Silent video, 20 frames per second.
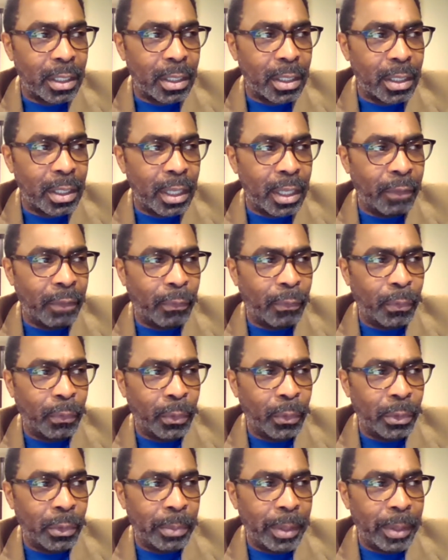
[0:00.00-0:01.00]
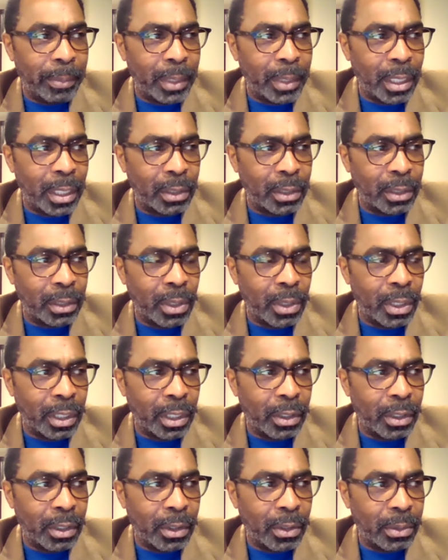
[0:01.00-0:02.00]
If we remember not too long
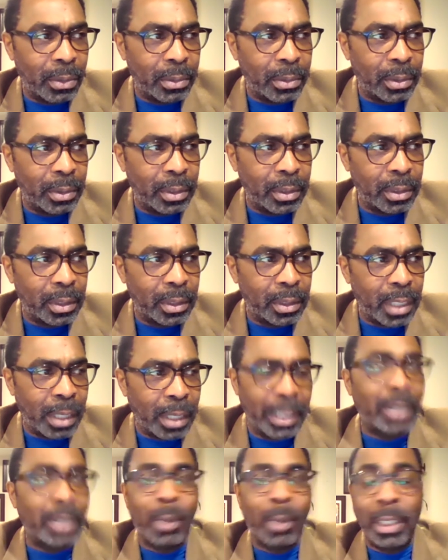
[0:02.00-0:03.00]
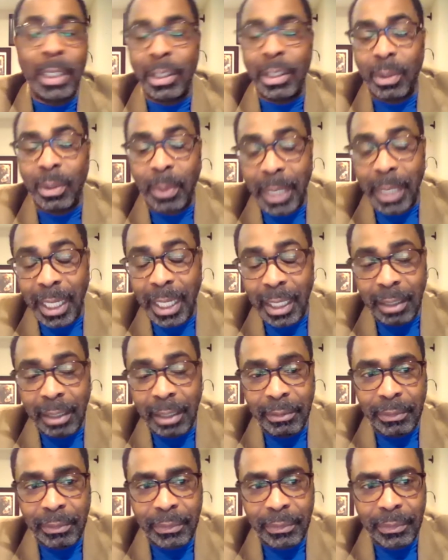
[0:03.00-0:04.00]
ago, in 2012,
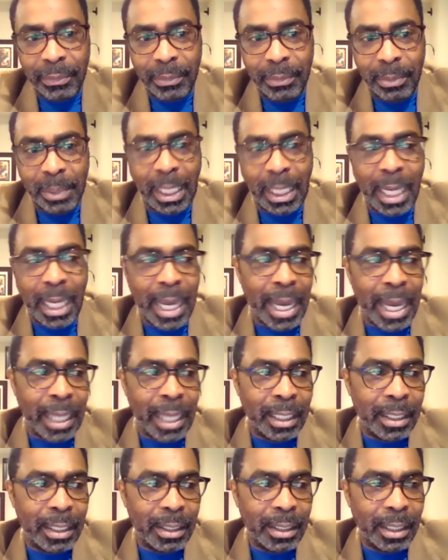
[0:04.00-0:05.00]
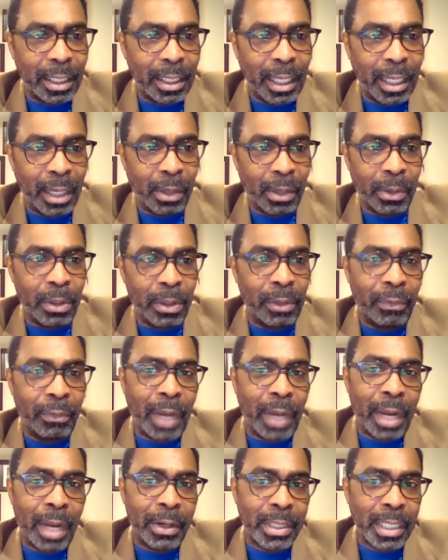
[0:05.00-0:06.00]
we had a
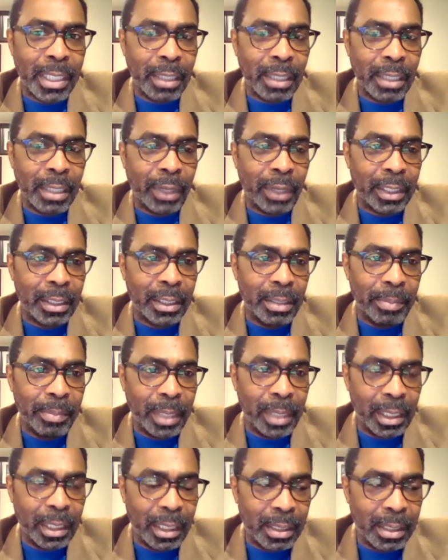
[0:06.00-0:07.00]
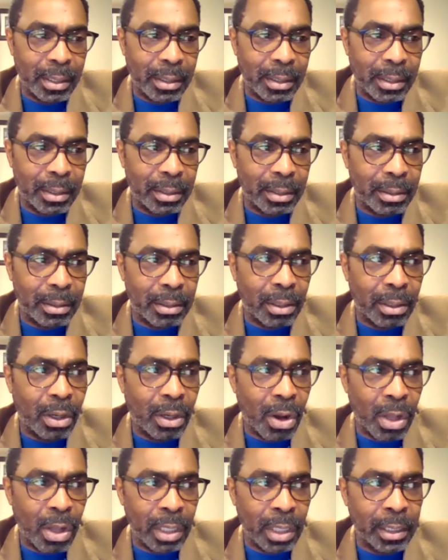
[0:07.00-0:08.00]
coronavirus that affected the Middle East
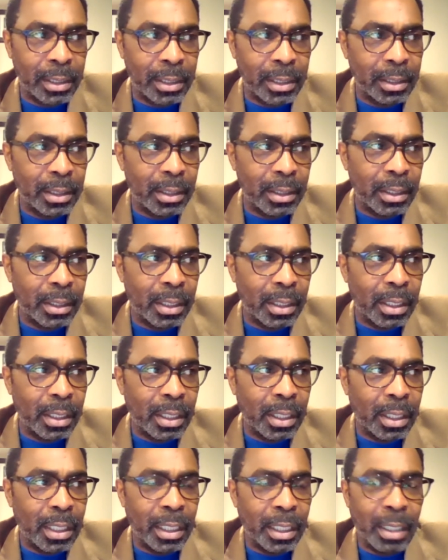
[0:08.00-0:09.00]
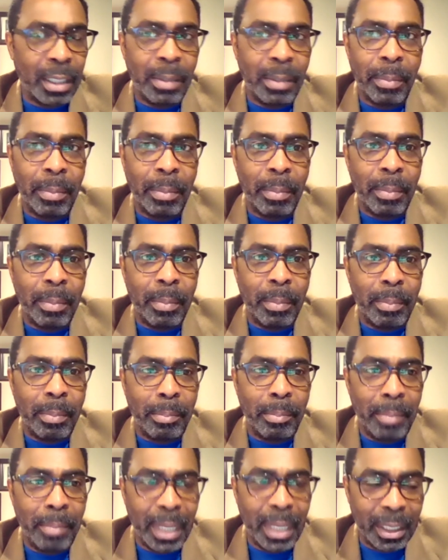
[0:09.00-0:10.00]
called the
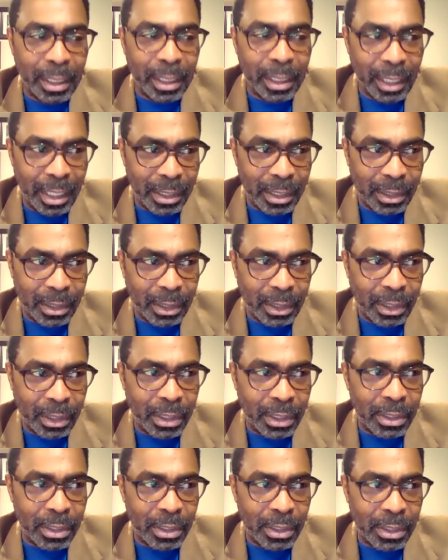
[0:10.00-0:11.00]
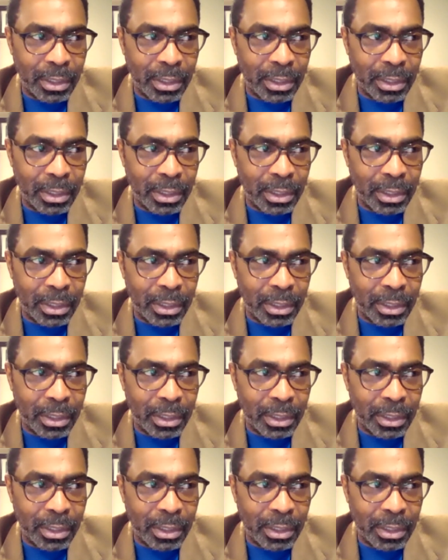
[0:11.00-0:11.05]
Middle Eastern